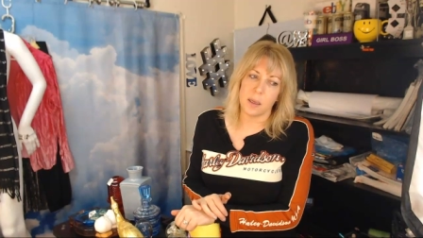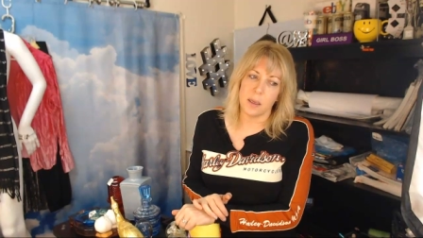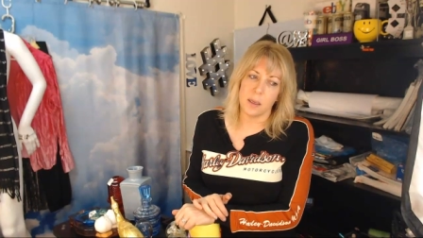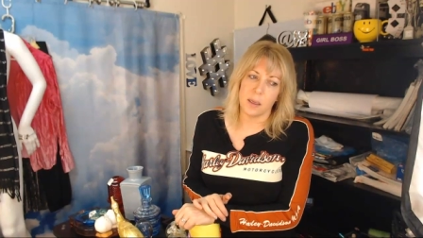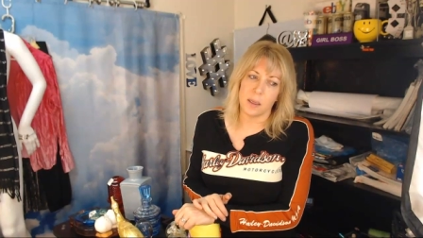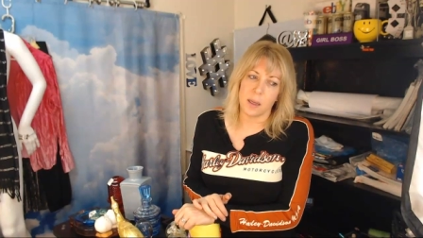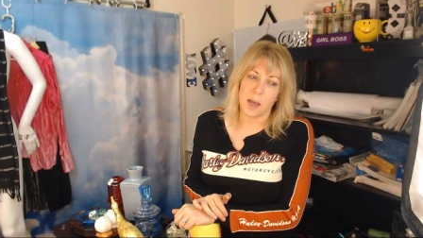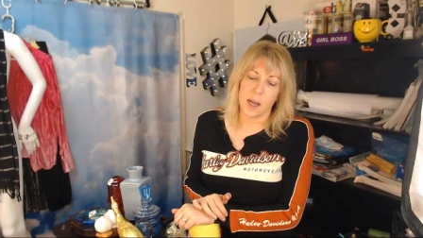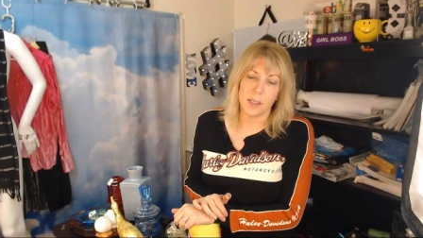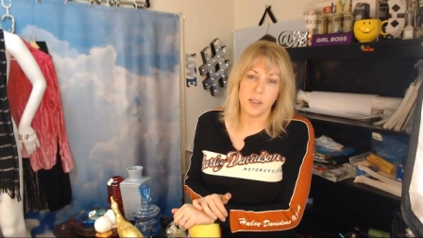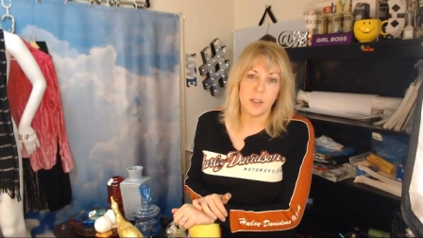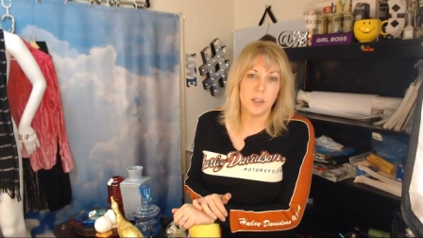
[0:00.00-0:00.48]

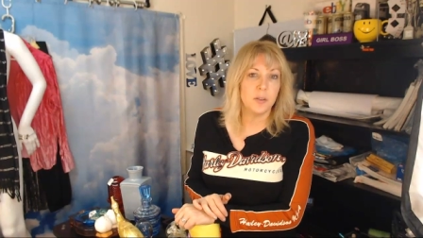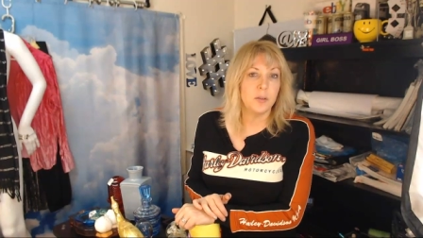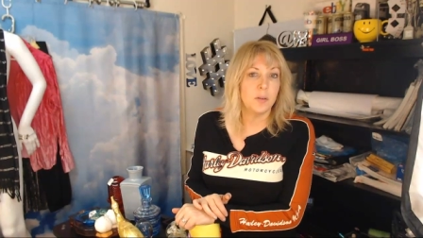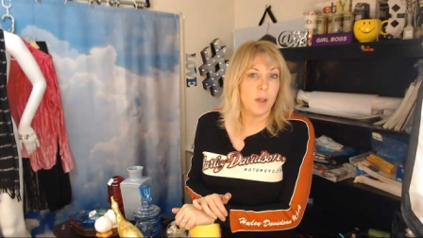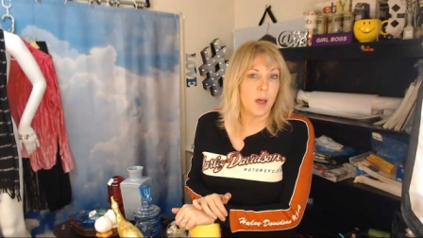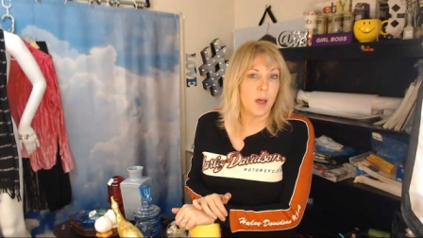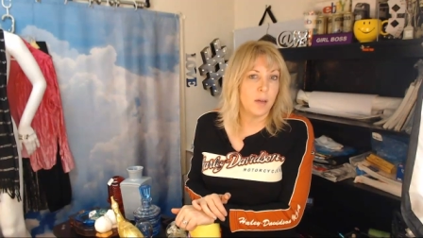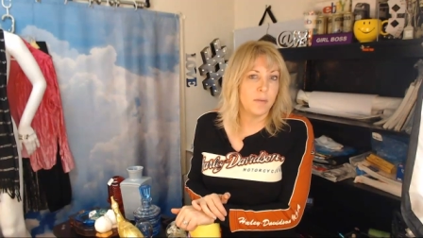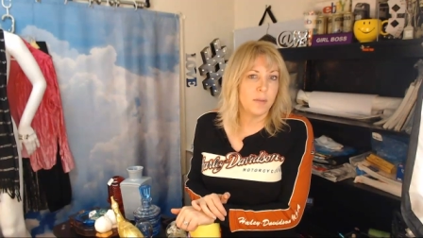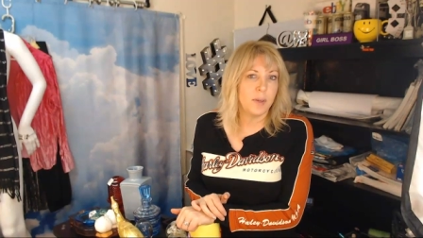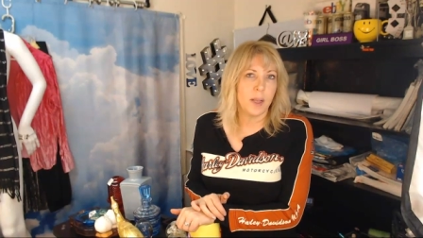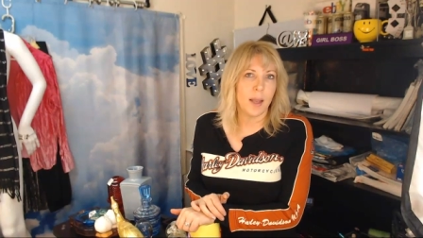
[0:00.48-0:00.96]
And I do
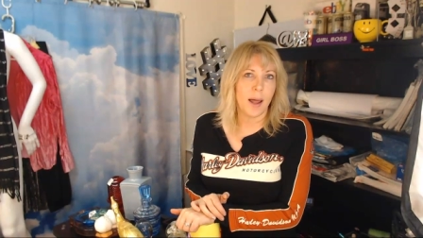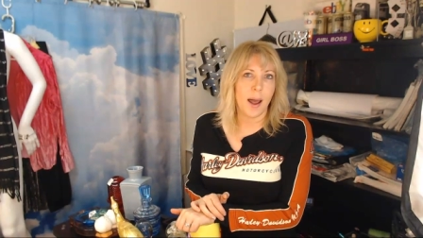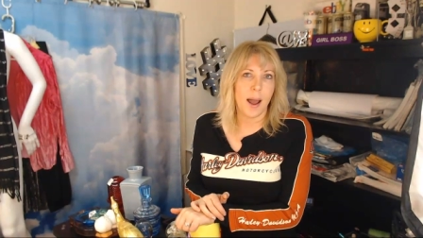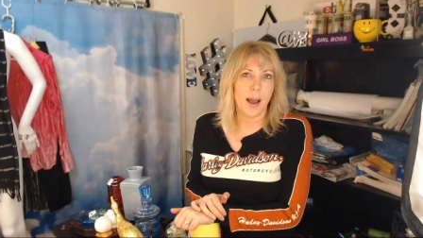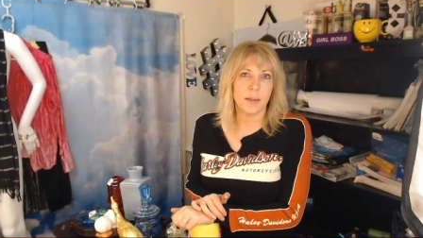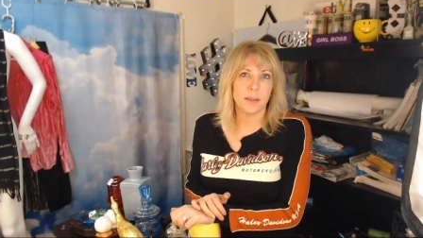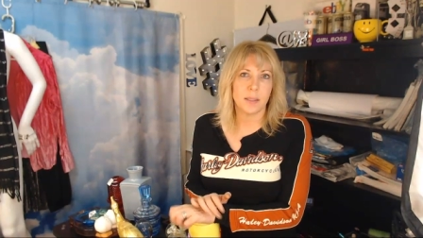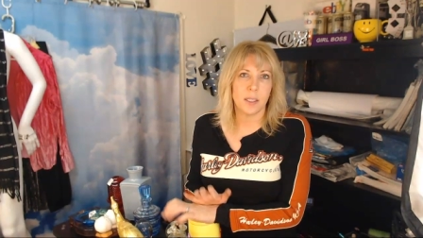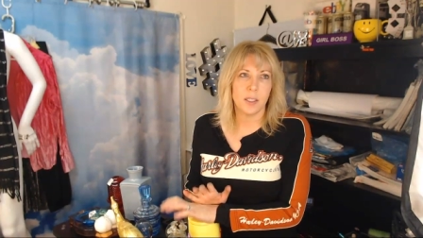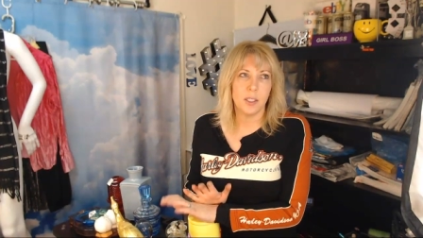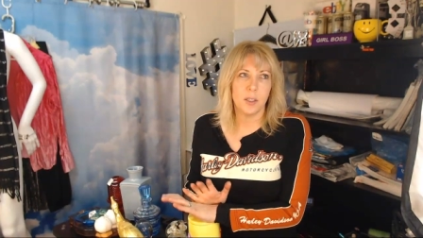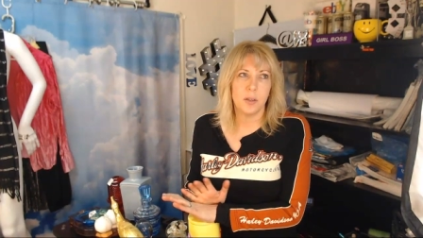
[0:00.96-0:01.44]
love
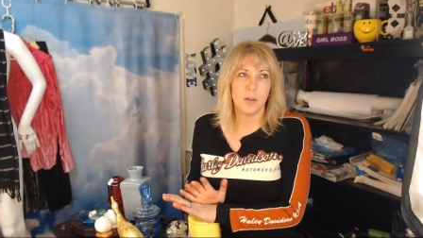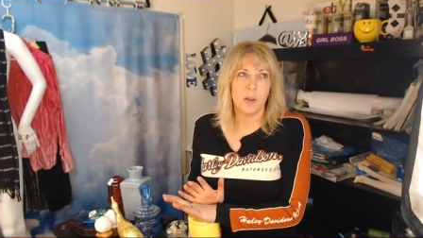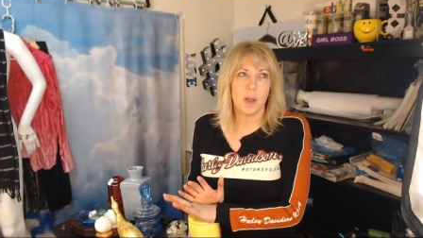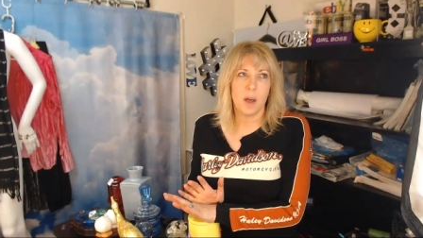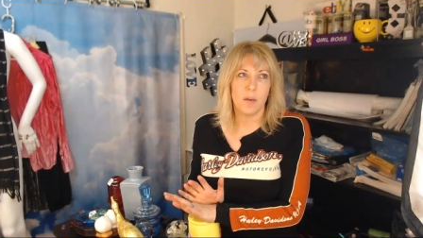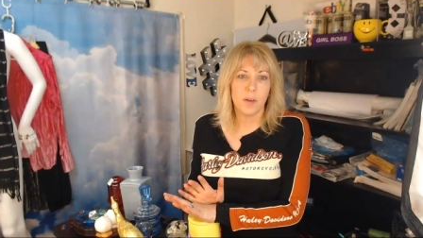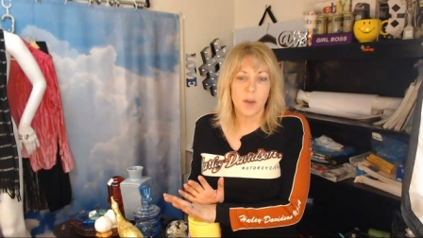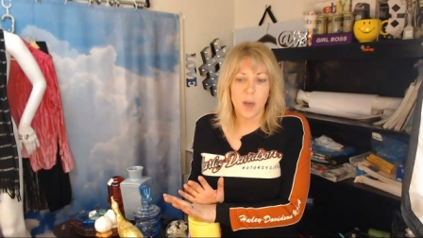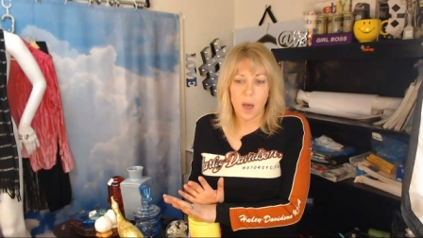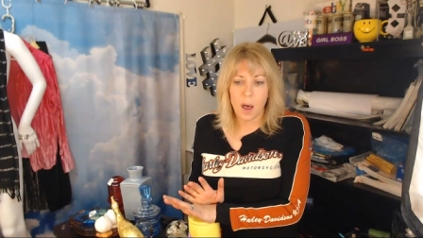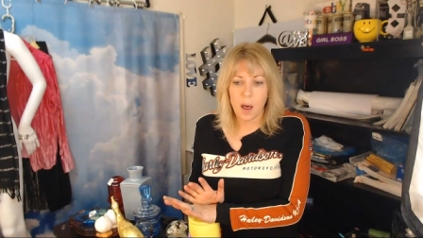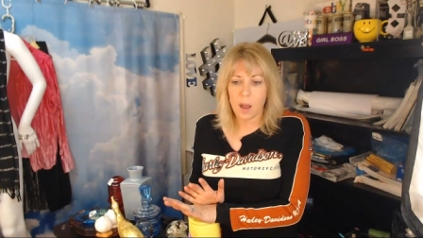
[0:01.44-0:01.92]
glass, I do
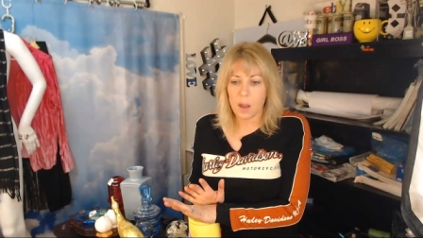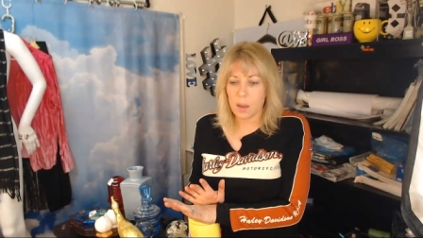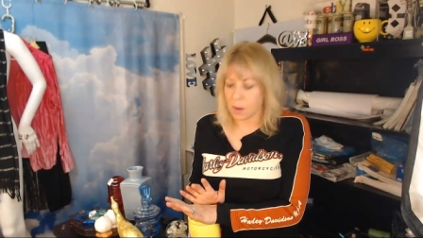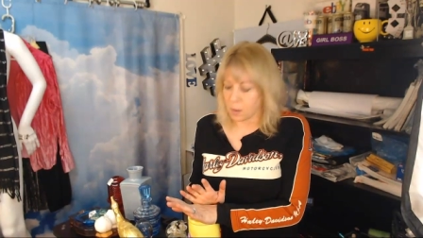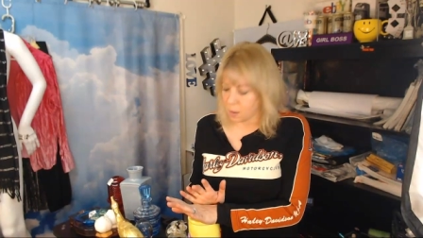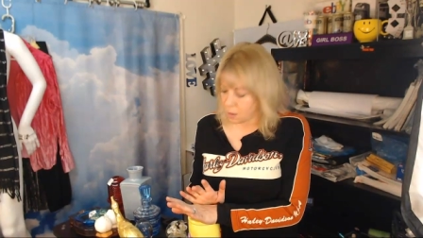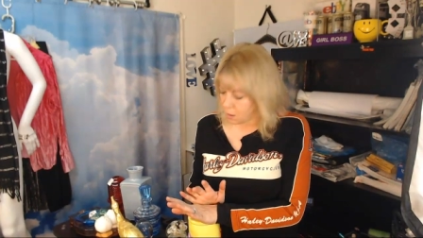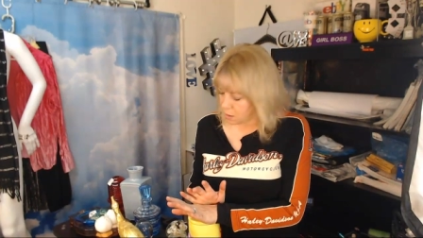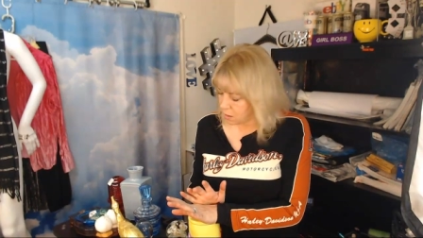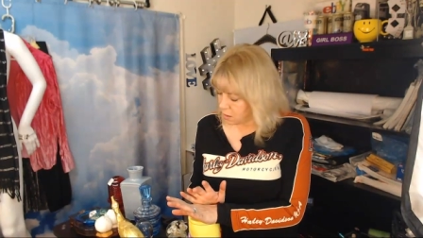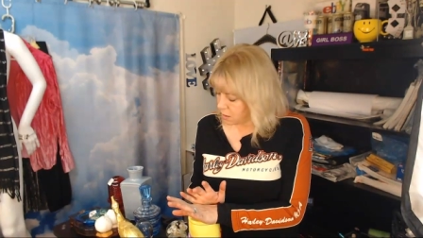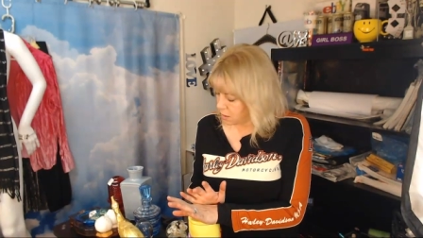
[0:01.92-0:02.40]
love
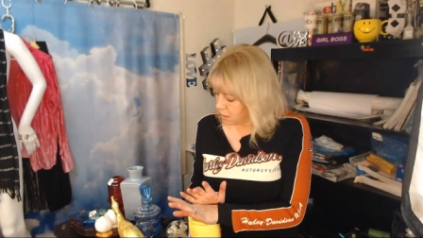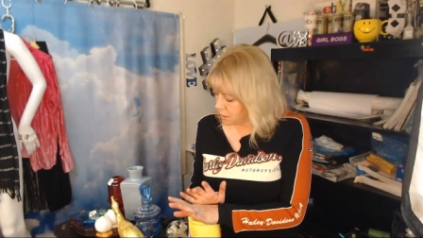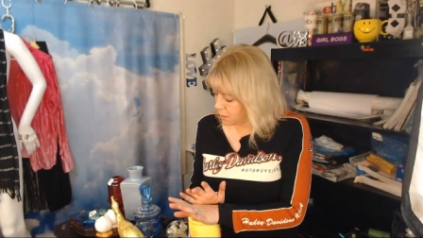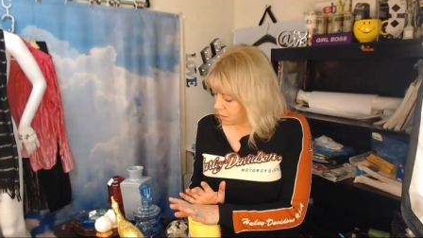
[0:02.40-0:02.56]
color